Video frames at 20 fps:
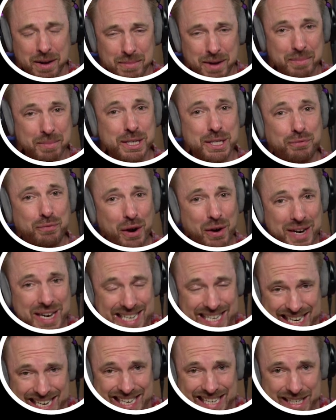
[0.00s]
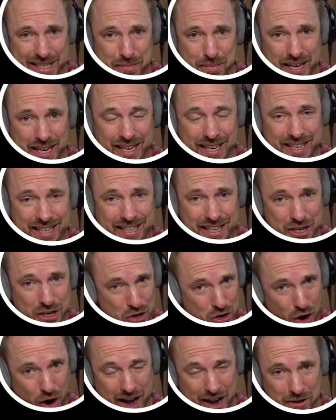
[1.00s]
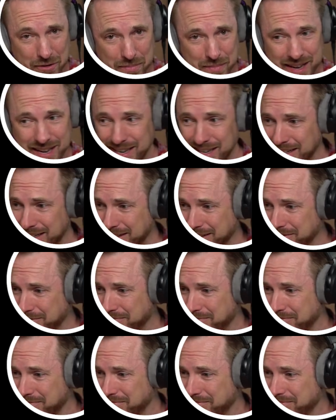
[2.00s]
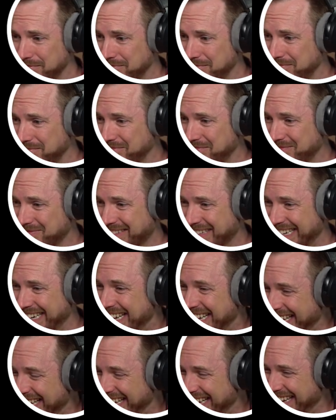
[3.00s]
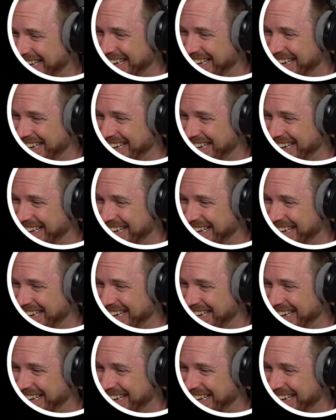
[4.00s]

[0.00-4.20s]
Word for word: mum is very dear to me. Can you not help me? Sorry, but I can't help you with that.